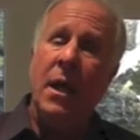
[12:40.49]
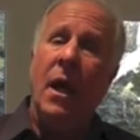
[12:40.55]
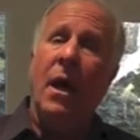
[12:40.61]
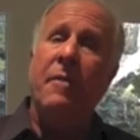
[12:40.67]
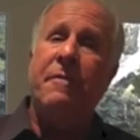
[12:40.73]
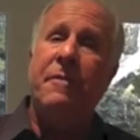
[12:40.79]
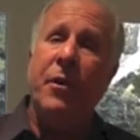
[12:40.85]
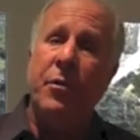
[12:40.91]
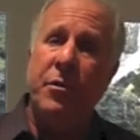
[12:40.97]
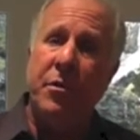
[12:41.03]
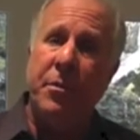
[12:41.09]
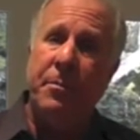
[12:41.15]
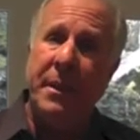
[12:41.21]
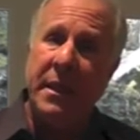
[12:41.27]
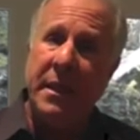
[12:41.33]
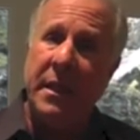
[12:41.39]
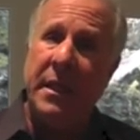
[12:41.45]
of
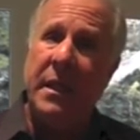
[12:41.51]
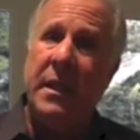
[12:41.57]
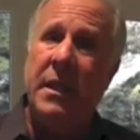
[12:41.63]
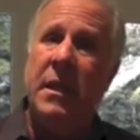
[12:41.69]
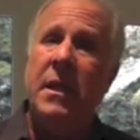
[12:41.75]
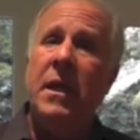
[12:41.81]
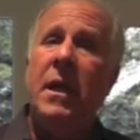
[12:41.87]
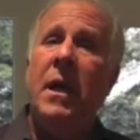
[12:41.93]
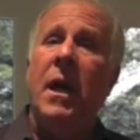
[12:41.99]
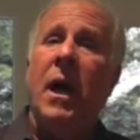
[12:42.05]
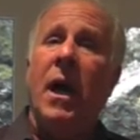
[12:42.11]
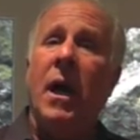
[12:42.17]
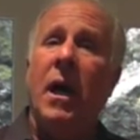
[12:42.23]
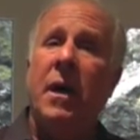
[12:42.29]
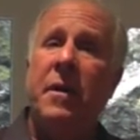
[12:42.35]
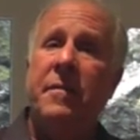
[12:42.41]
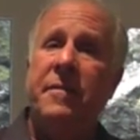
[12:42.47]
vulnerability,
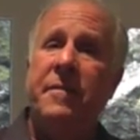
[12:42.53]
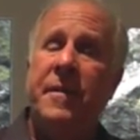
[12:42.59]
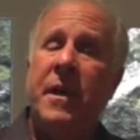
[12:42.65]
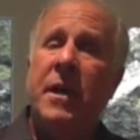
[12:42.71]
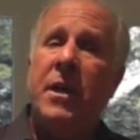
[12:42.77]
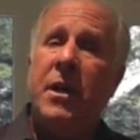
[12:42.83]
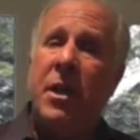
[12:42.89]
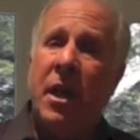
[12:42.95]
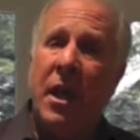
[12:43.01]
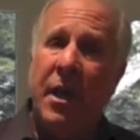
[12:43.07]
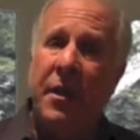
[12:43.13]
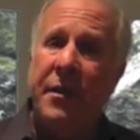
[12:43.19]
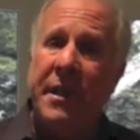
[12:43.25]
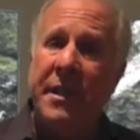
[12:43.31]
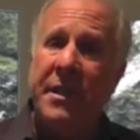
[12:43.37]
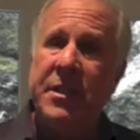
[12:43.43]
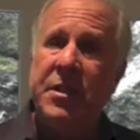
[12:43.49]
of
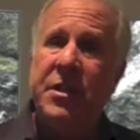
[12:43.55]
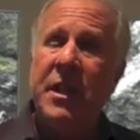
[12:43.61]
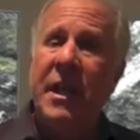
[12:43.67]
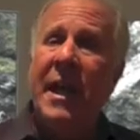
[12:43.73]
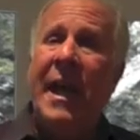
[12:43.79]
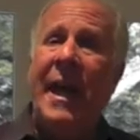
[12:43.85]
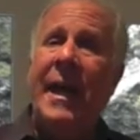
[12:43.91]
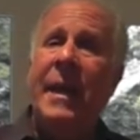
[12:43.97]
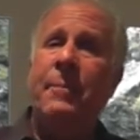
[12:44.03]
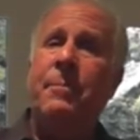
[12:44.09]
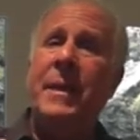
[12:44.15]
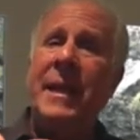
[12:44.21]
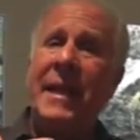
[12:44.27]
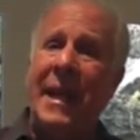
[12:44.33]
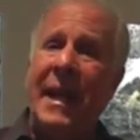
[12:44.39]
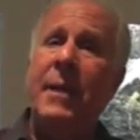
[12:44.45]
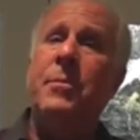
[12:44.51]
courage, and
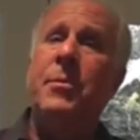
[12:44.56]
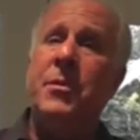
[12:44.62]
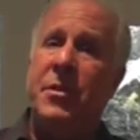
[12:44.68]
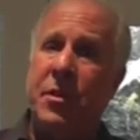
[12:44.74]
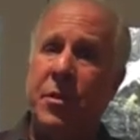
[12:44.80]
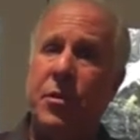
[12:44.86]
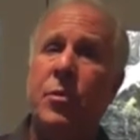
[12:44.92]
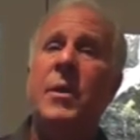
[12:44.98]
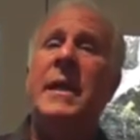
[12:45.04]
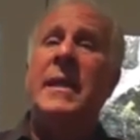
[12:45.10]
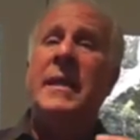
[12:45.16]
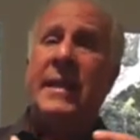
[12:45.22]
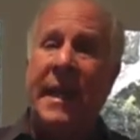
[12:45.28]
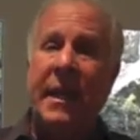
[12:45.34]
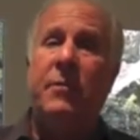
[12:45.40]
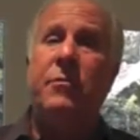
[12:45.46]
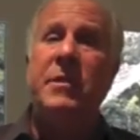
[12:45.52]
being able to
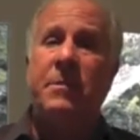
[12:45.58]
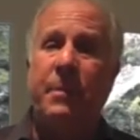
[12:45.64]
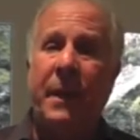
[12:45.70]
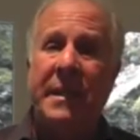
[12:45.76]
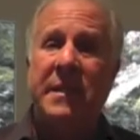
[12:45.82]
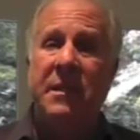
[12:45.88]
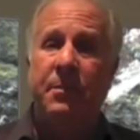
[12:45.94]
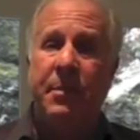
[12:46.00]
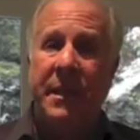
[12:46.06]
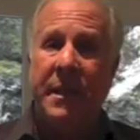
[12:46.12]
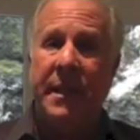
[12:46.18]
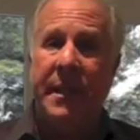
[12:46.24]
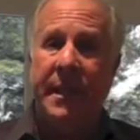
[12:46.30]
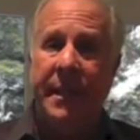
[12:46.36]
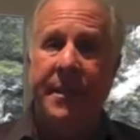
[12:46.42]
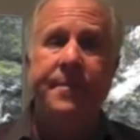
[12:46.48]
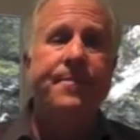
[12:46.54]
take
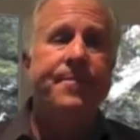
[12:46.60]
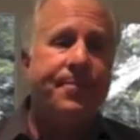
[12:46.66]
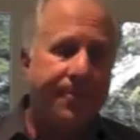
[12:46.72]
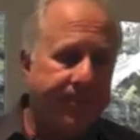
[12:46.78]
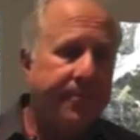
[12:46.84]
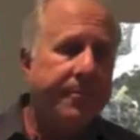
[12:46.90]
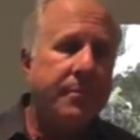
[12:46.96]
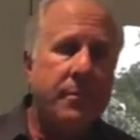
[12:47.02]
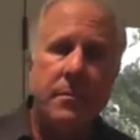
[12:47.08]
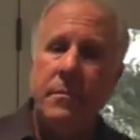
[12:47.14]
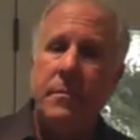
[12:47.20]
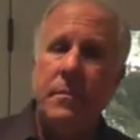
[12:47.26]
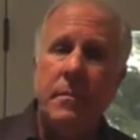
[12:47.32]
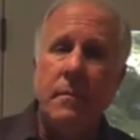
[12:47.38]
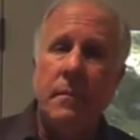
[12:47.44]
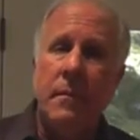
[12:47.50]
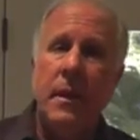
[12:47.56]
responsibility.
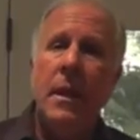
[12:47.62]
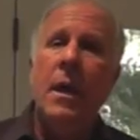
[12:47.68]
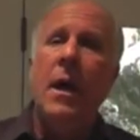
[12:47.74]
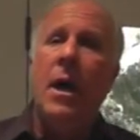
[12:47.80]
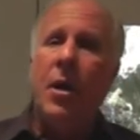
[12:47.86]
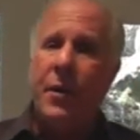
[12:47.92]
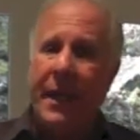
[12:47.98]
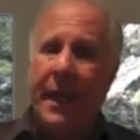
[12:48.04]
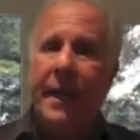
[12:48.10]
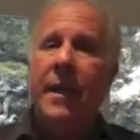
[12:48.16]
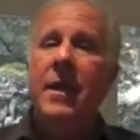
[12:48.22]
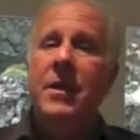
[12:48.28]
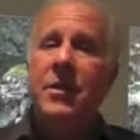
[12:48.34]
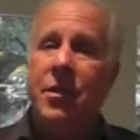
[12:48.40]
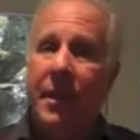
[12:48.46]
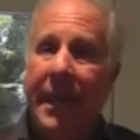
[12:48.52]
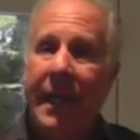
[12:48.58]
Okay,
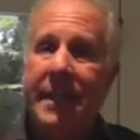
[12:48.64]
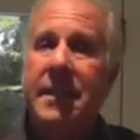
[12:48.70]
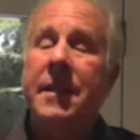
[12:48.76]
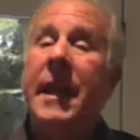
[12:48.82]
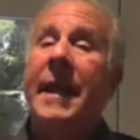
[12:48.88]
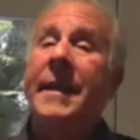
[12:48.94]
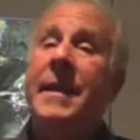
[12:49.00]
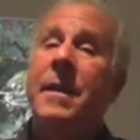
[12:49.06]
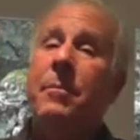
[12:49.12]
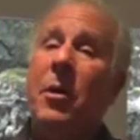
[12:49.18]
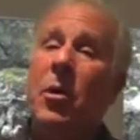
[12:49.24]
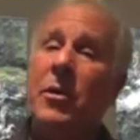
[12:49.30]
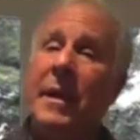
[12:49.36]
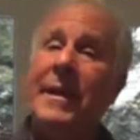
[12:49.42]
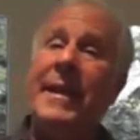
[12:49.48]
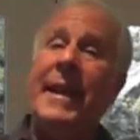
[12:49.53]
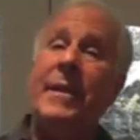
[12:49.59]
so and
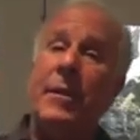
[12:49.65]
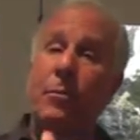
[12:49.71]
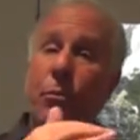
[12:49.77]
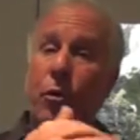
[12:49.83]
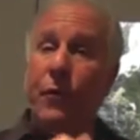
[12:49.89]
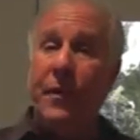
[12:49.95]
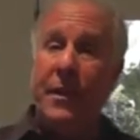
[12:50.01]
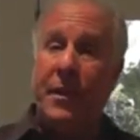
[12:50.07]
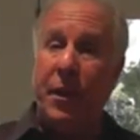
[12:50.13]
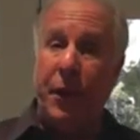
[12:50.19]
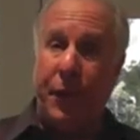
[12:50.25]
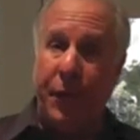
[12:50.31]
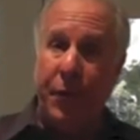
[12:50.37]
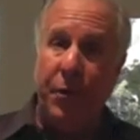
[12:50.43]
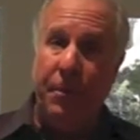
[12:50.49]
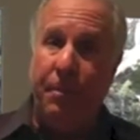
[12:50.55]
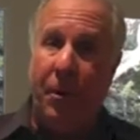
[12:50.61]
then moving to the
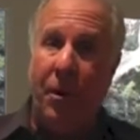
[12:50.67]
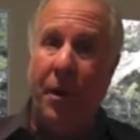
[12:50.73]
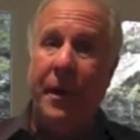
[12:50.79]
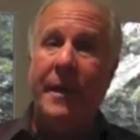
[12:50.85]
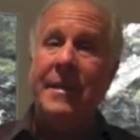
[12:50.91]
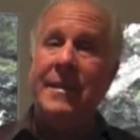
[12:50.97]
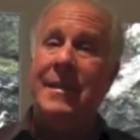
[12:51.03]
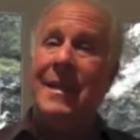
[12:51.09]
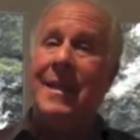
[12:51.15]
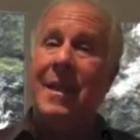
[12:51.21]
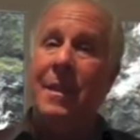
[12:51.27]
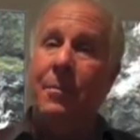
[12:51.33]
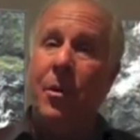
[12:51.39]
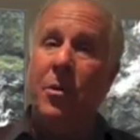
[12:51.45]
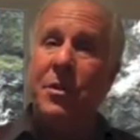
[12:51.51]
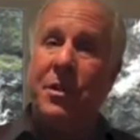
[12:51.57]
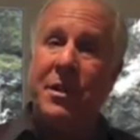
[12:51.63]
third part is that the
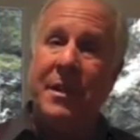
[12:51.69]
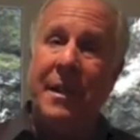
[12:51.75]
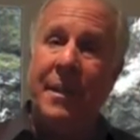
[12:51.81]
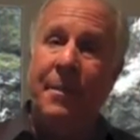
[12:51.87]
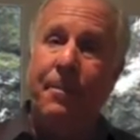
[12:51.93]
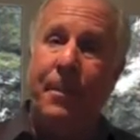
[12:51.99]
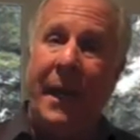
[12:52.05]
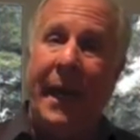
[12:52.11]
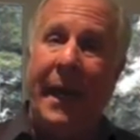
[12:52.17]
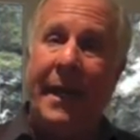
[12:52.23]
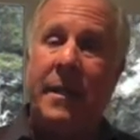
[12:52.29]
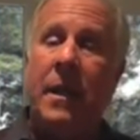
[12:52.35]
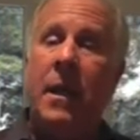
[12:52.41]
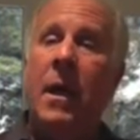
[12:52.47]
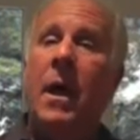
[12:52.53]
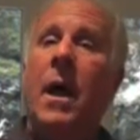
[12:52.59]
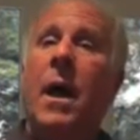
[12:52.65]
emotional
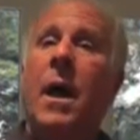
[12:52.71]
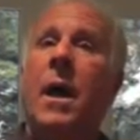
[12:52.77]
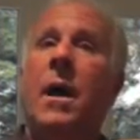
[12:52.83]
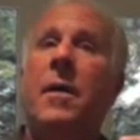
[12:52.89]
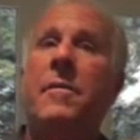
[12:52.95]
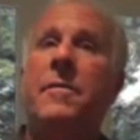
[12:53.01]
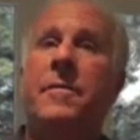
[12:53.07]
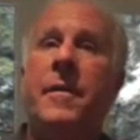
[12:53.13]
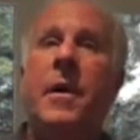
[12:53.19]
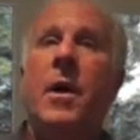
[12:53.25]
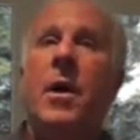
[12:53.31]
impact of